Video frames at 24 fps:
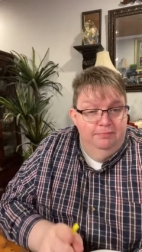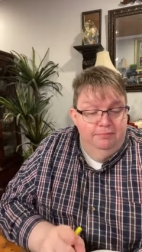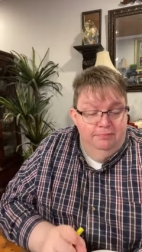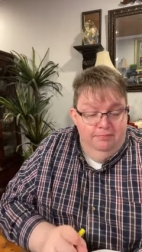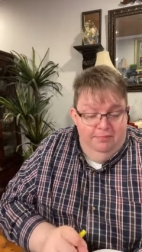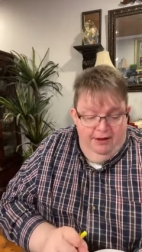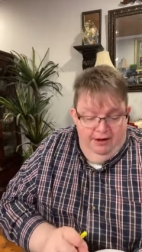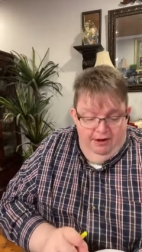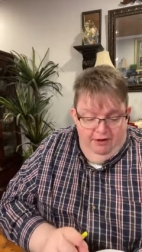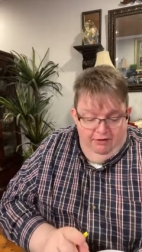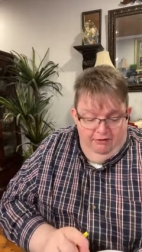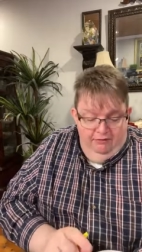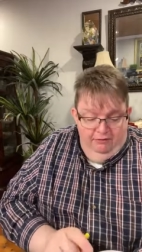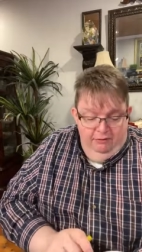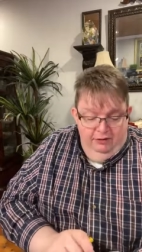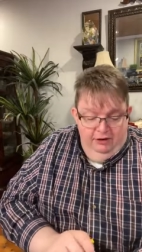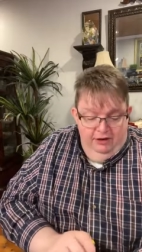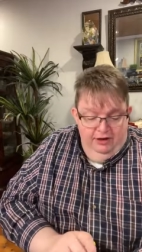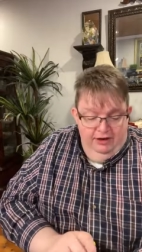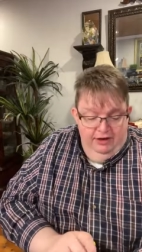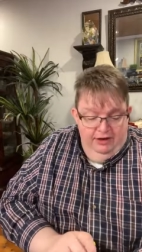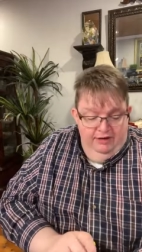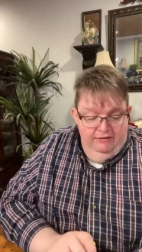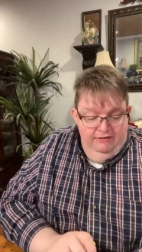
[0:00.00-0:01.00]
powerful
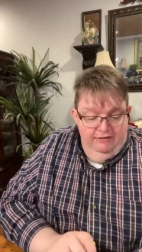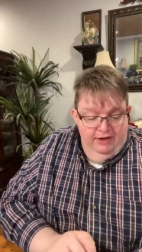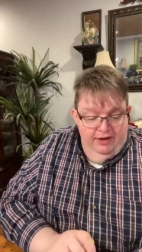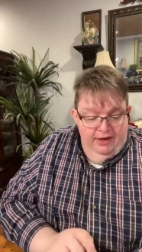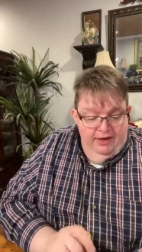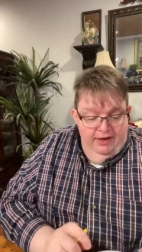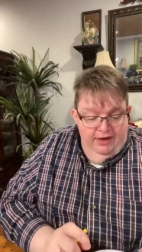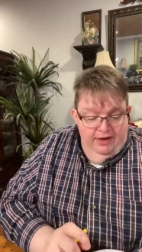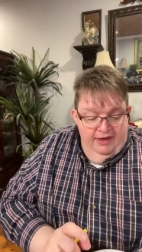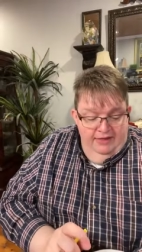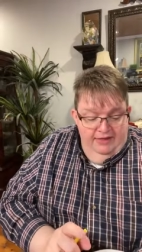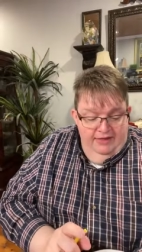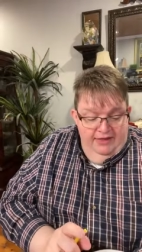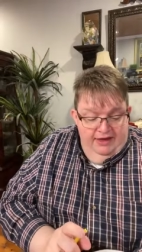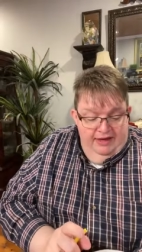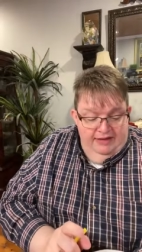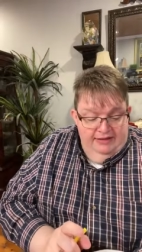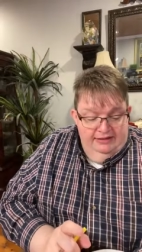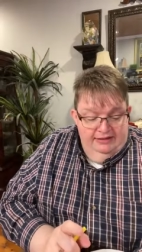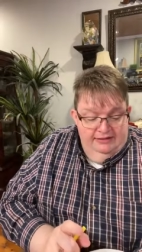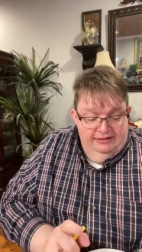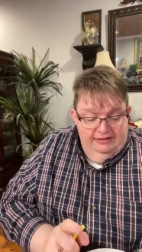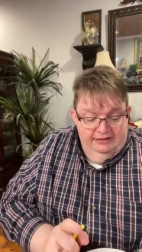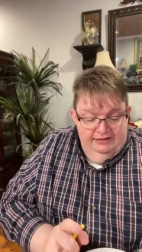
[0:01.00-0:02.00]
enough
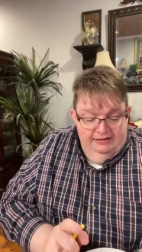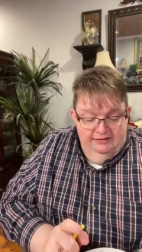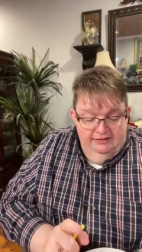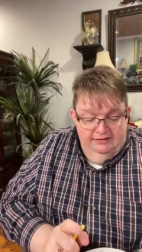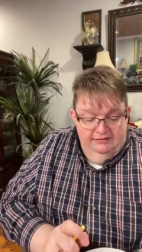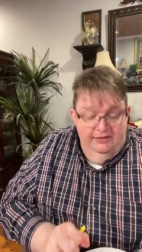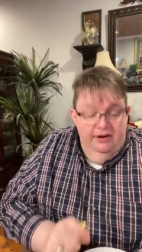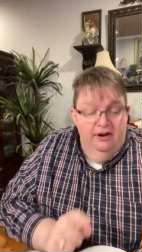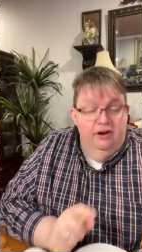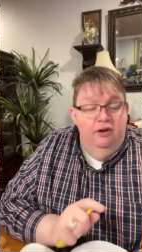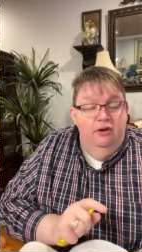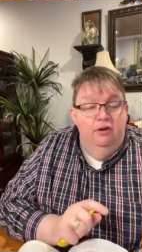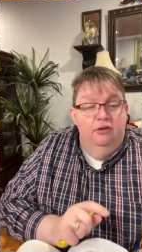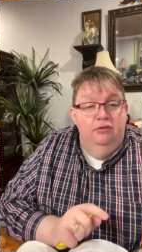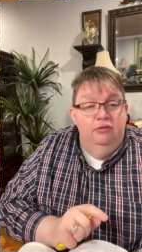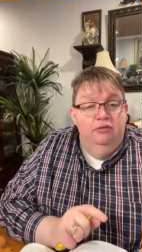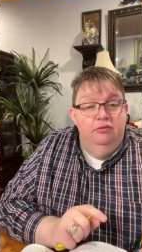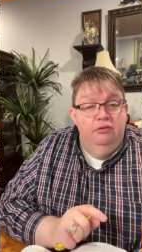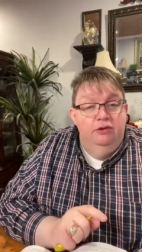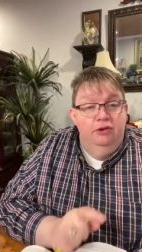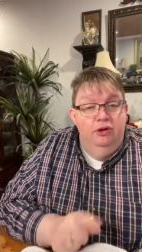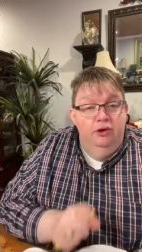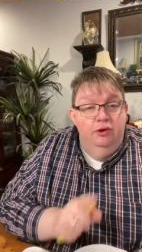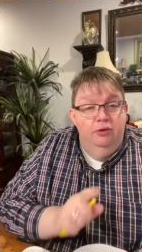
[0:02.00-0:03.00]
that Pharaoh
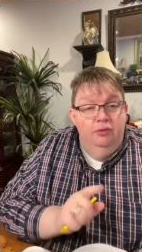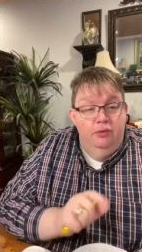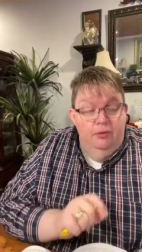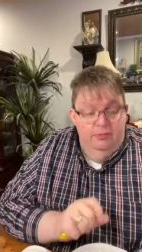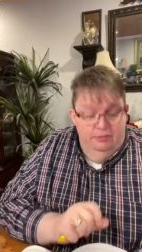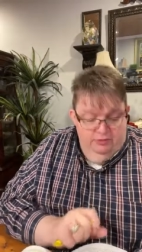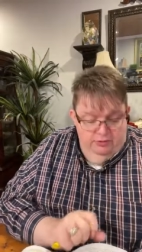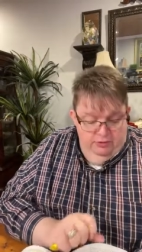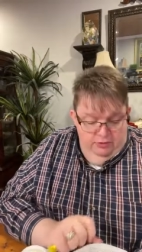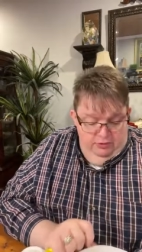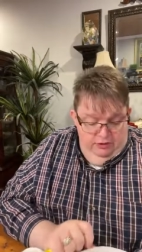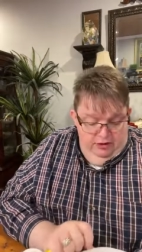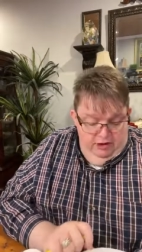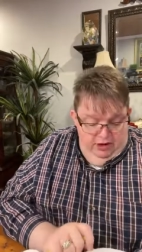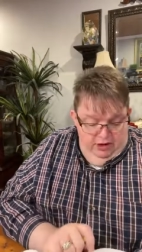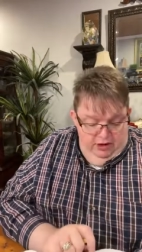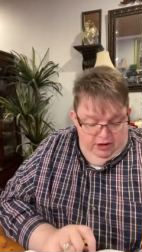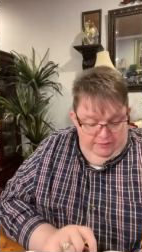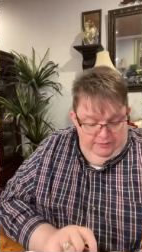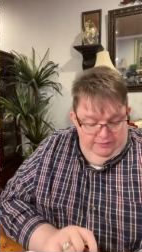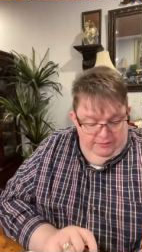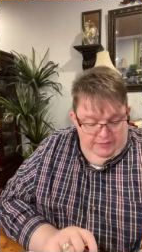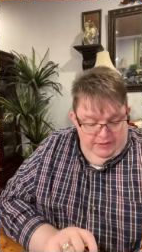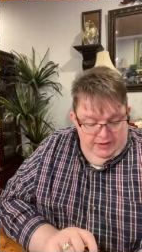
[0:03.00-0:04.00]
knew what was going
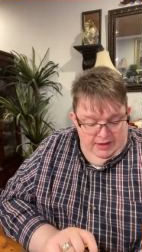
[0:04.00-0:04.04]
on.